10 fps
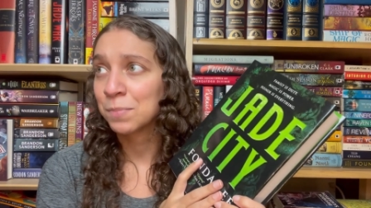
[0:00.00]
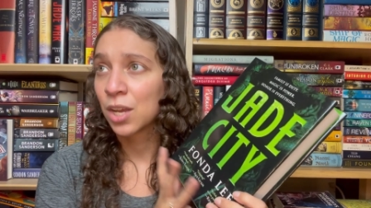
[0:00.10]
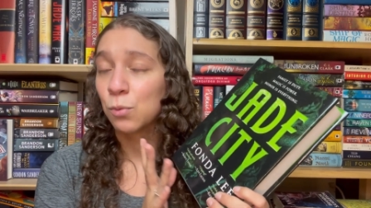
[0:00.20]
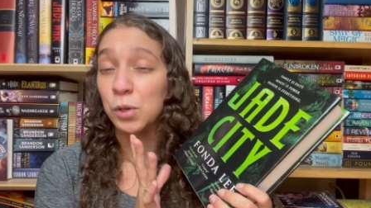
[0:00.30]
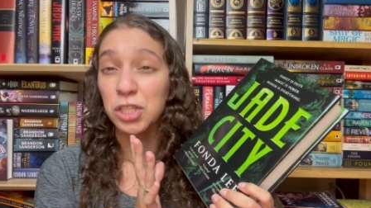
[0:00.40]

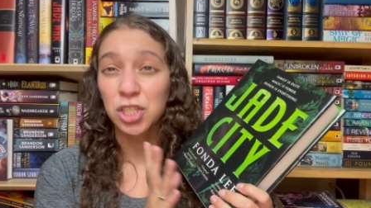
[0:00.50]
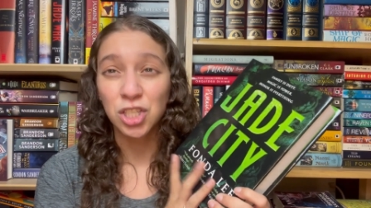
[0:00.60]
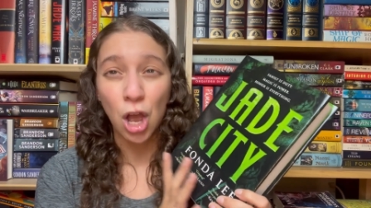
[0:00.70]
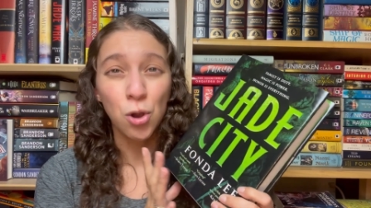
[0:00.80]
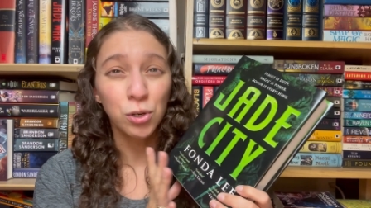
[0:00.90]
was
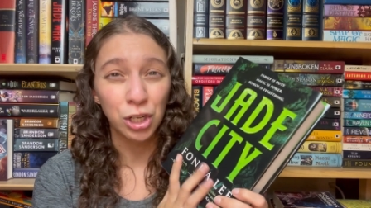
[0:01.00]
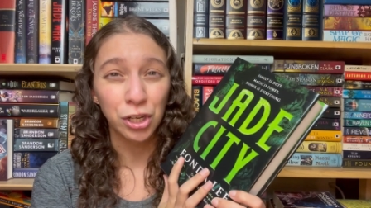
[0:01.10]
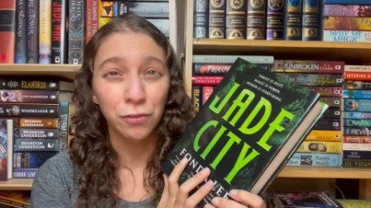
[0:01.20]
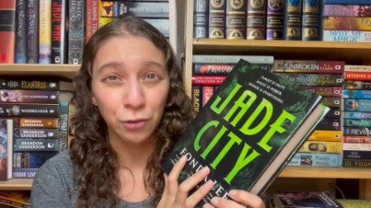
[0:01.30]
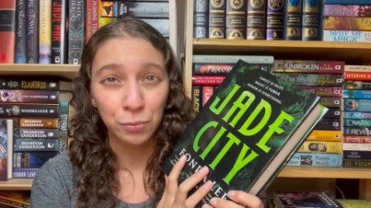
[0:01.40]
so good
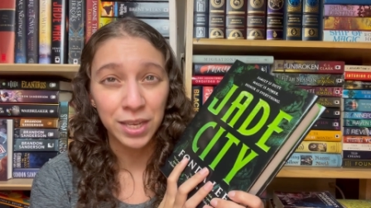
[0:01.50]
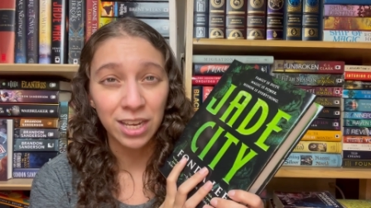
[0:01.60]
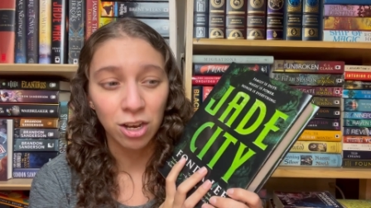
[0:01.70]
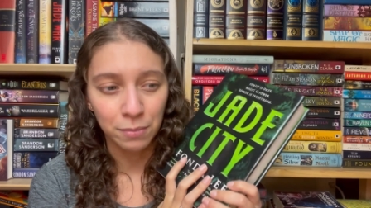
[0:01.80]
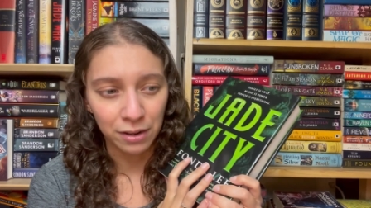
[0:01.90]
for me
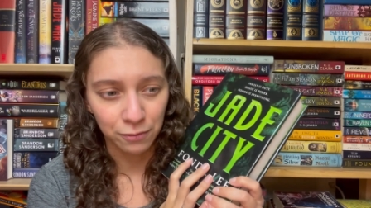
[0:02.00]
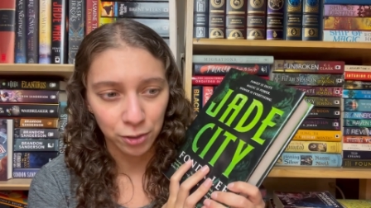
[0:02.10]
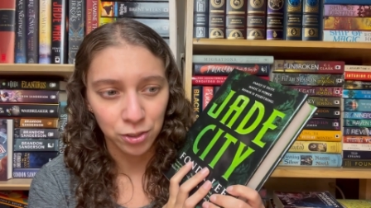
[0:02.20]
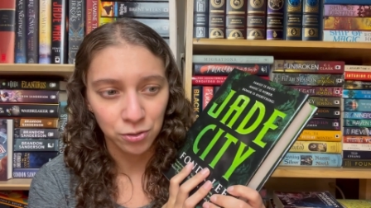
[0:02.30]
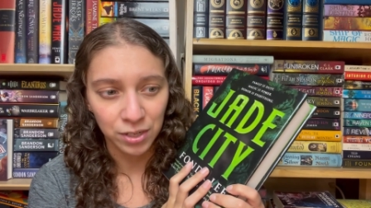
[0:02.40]
on my
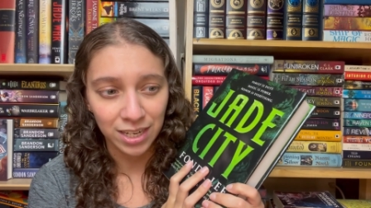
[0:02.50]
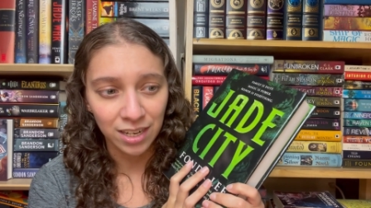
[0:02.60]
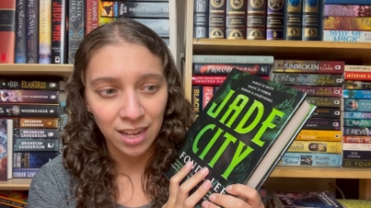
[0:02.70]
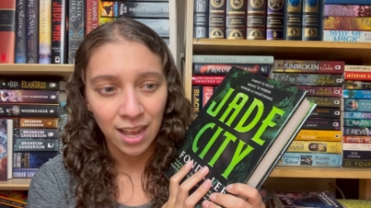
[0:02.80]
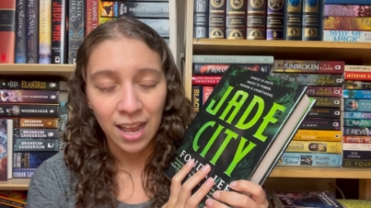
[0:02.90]
first read,
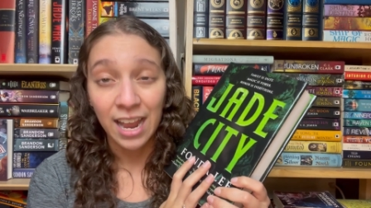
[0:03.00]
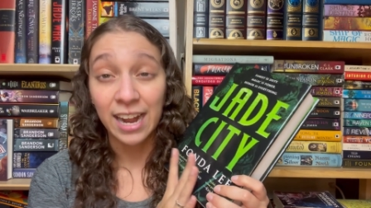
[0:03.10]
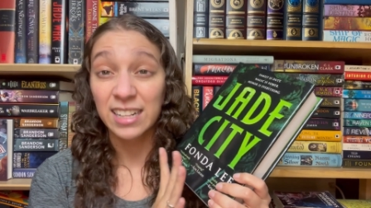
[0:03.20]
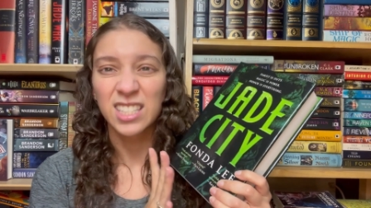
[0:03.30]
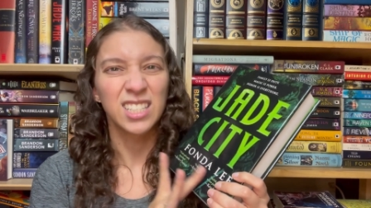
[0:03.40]
and
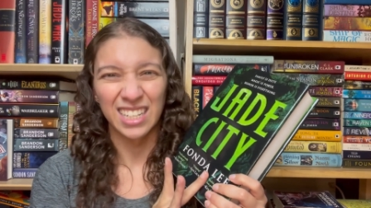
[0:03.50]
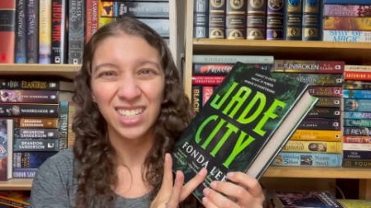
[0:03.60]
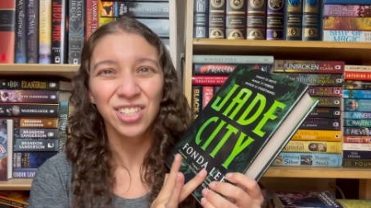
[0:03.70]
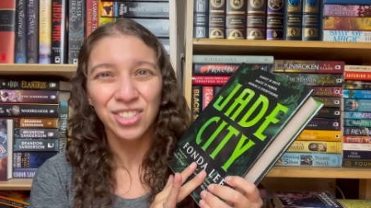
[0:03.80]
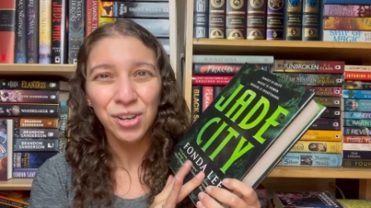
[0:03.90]
it's still
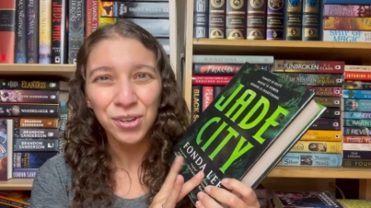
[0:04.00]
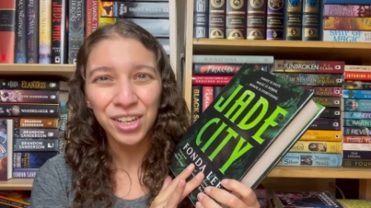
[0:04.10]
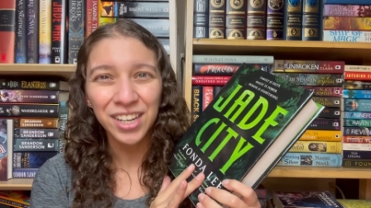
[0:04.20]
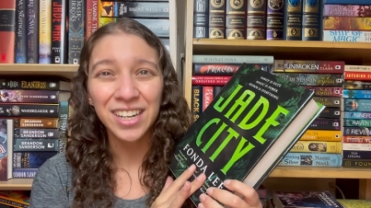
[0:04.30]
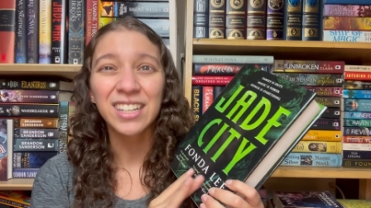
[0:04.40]
so
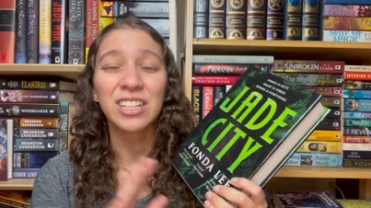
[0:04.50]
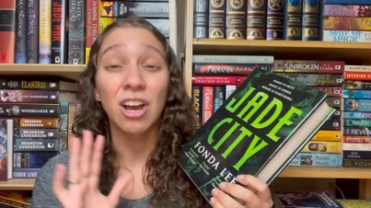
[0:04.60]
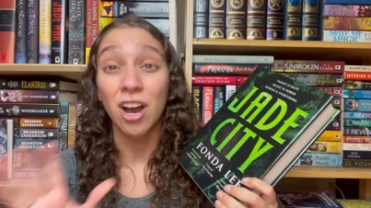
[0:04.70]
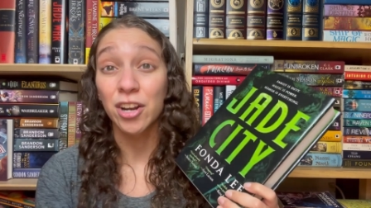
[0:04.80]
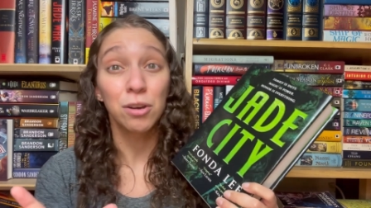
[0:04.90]
good, and the
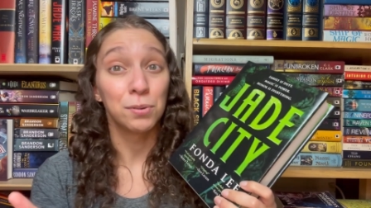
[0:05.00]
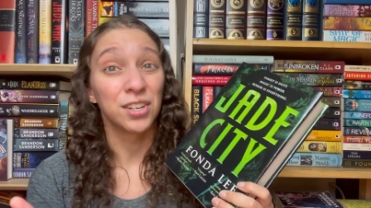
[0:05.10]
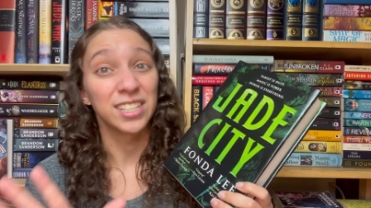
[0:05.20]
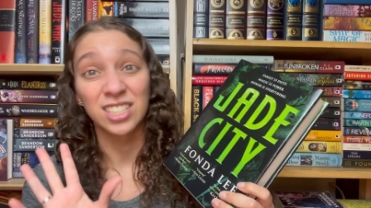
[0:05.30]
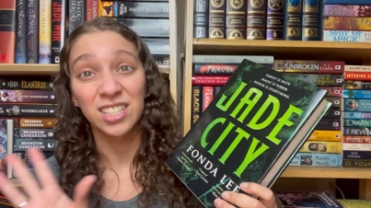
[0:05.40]
audiobook
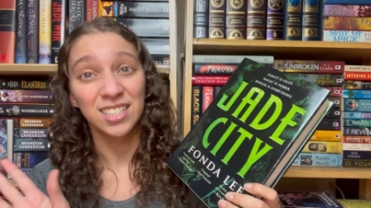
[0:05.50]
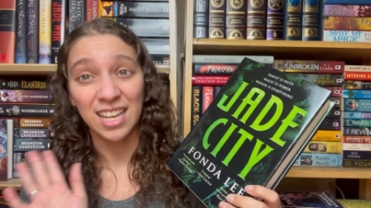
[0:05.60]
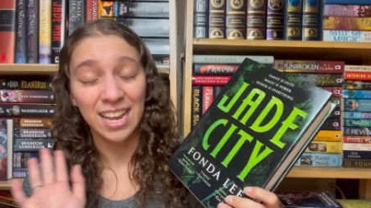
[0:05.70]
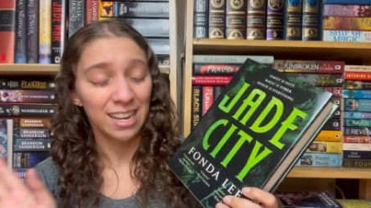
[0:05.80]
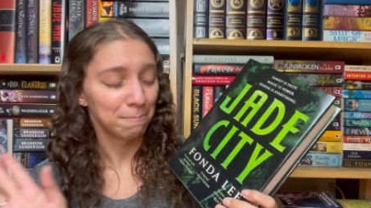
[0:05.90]
is just,
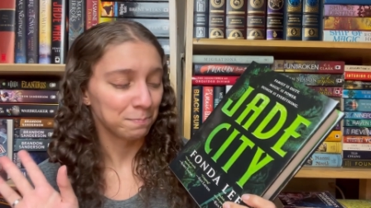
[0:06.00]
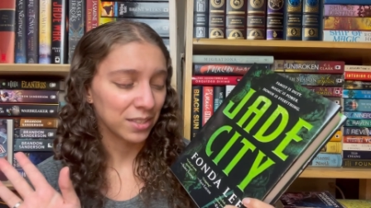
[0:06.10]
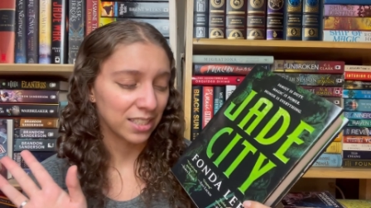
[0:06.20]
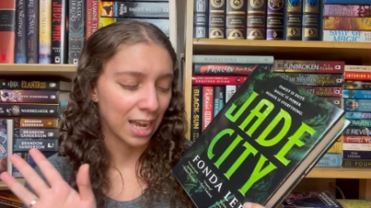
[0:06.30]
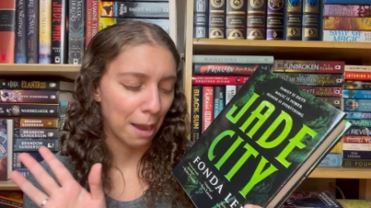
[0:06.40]
like,
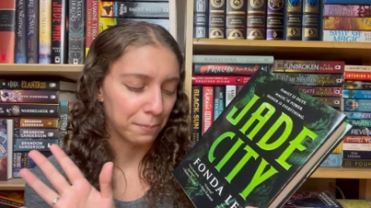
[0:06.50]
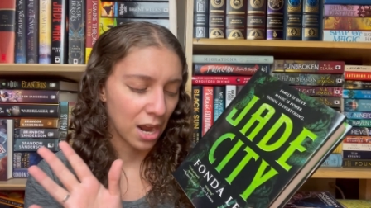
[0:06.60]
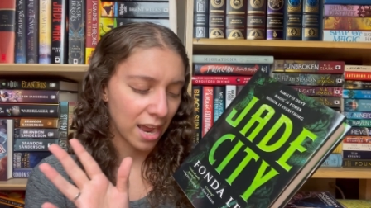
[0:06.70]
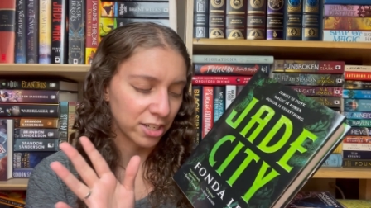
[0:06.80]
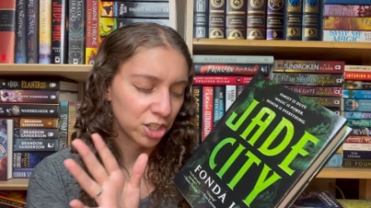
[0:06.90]

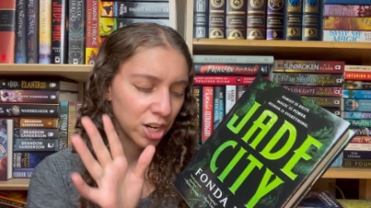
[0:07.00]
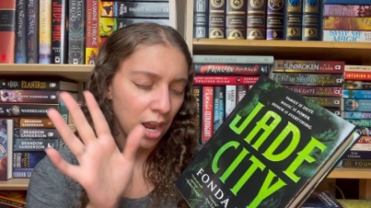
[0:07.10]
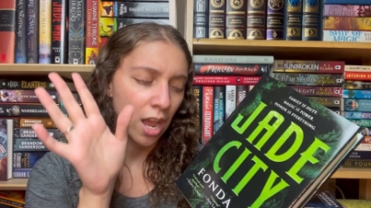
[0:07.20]
top-notch.